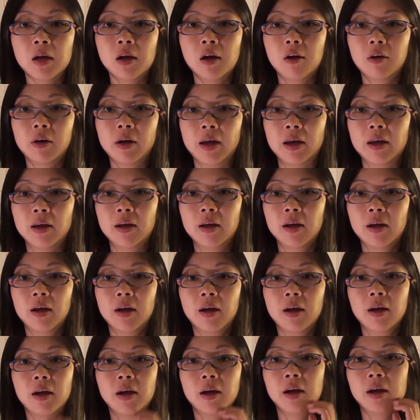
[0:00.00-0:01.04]
Okay.
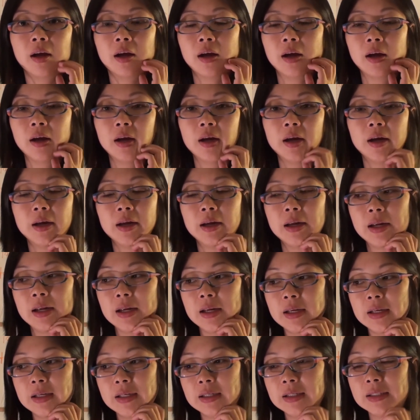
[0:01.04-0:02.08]

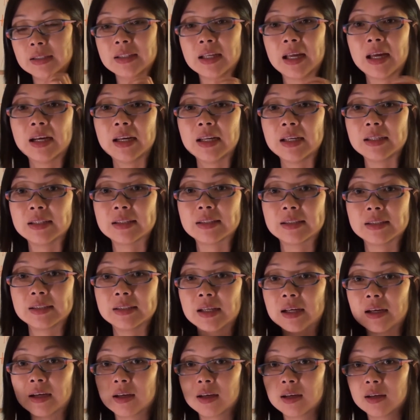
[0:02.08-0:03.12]
That is
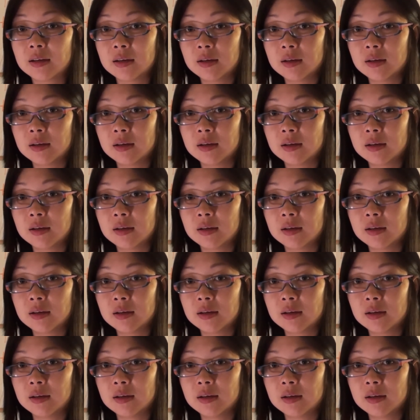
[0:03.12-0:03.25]
the